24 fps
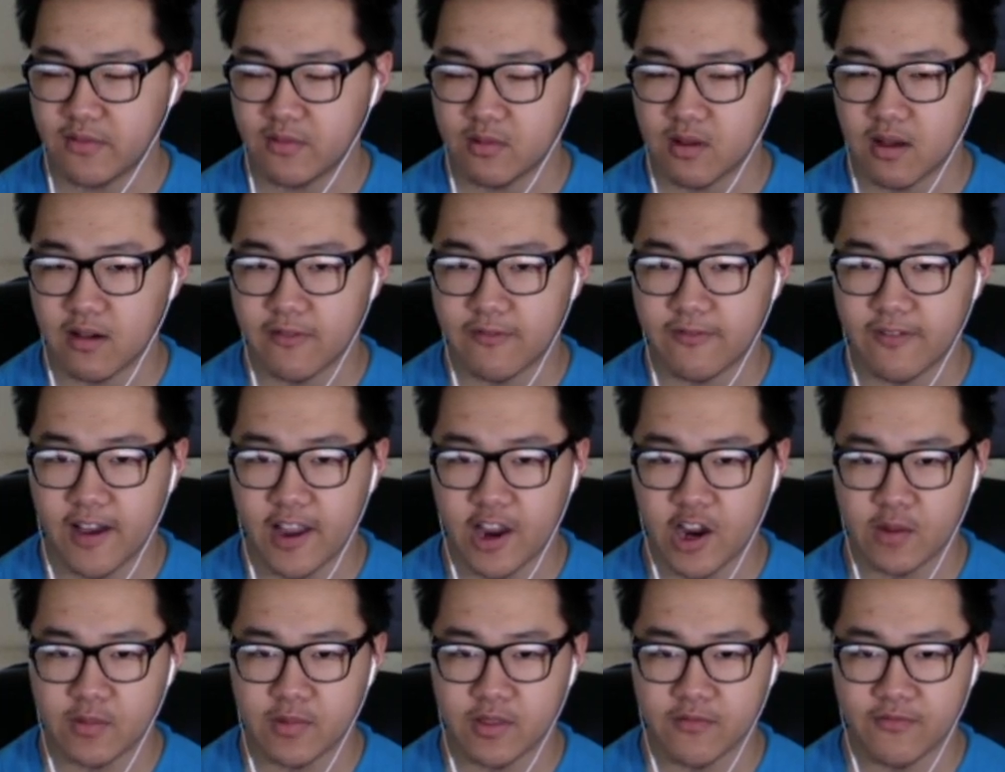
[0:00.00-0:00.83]
I'm going to
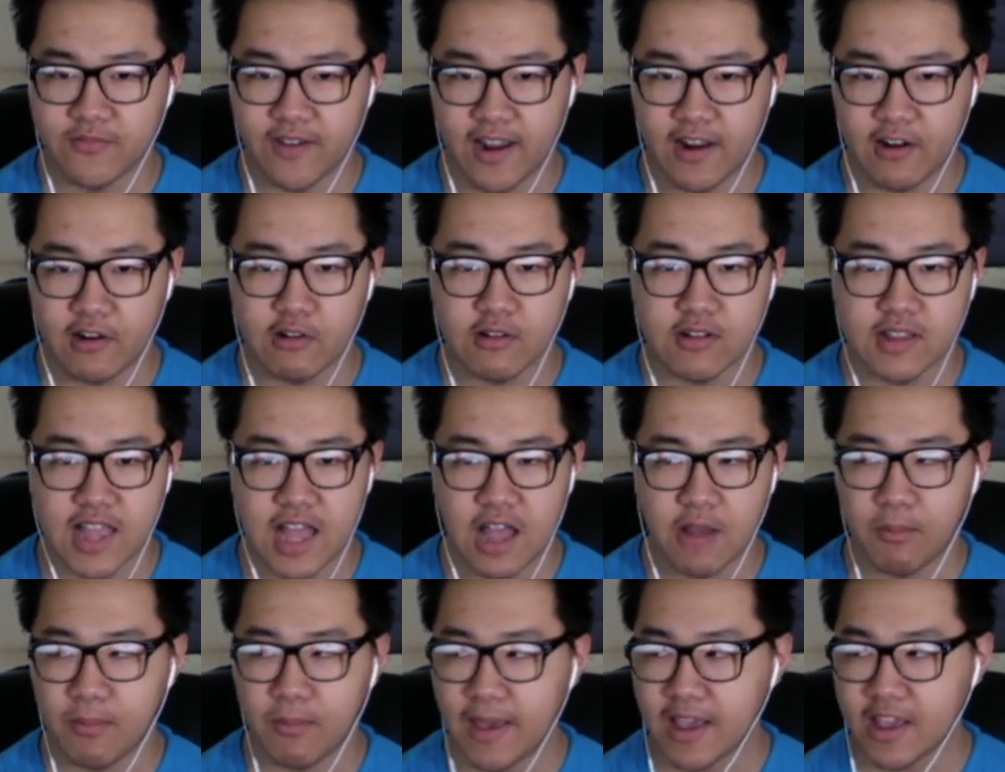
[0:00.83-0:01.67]
fire up the viral
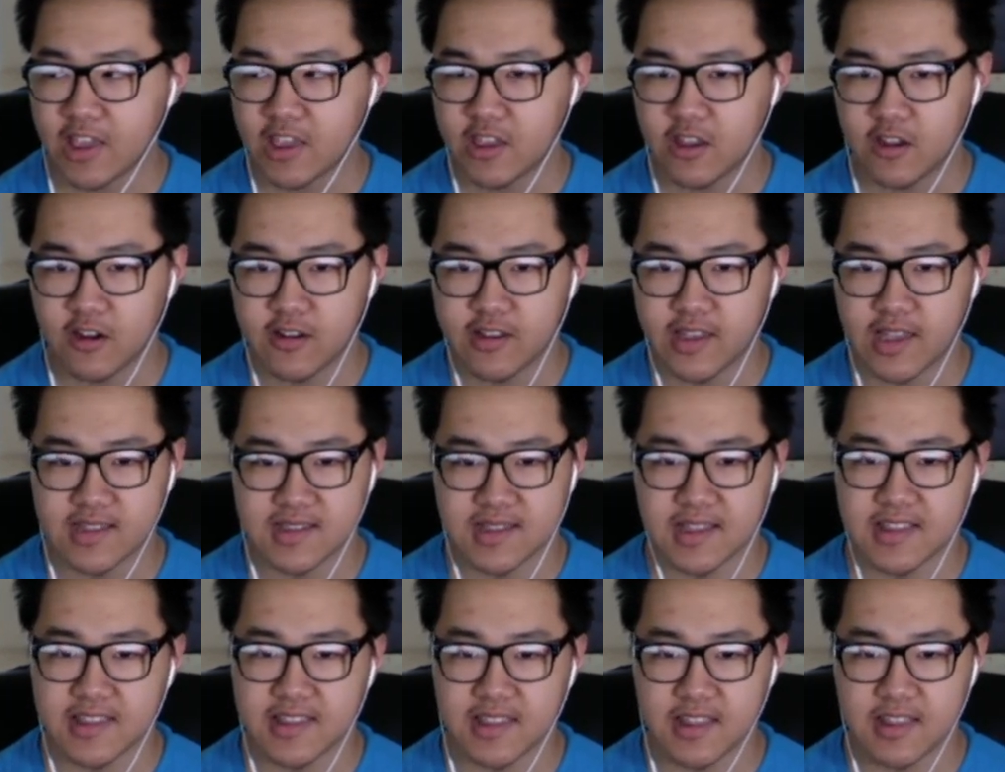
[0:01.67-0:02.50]
lab back here.
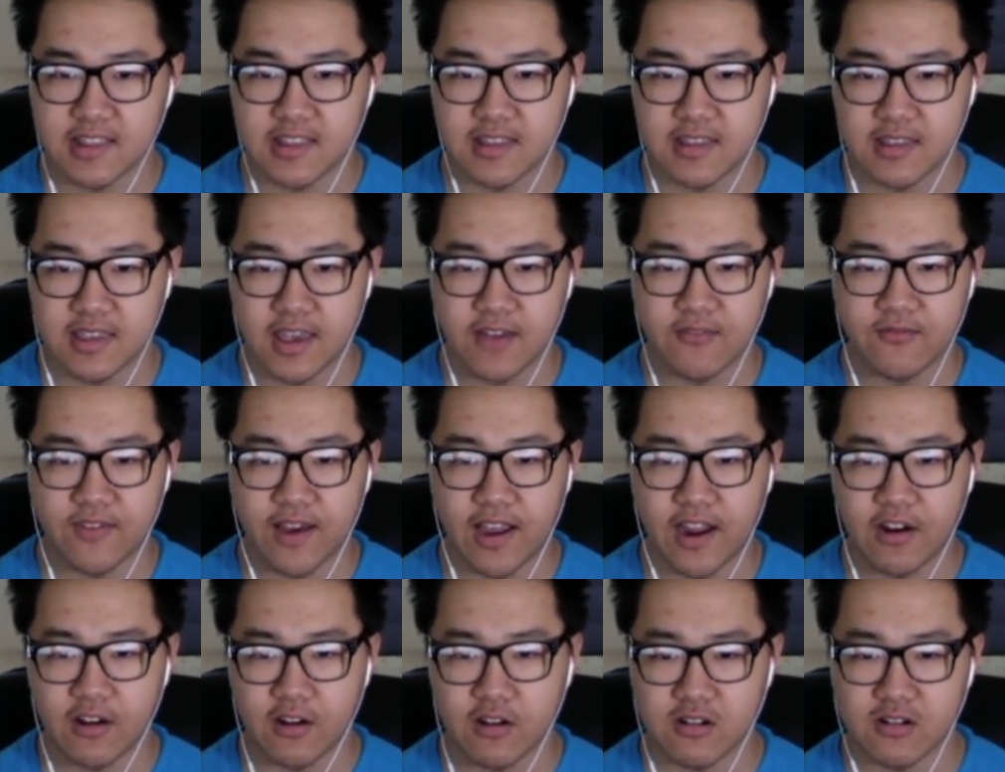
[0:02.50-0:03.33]
Yes, I did get
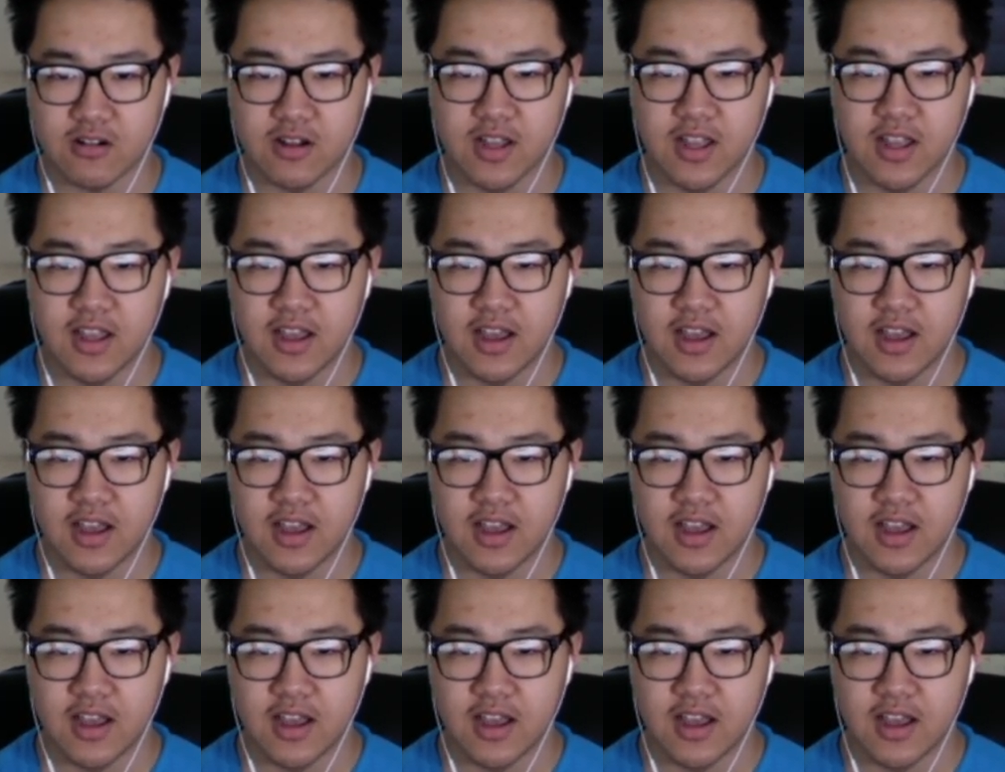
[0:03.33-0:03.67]
viral.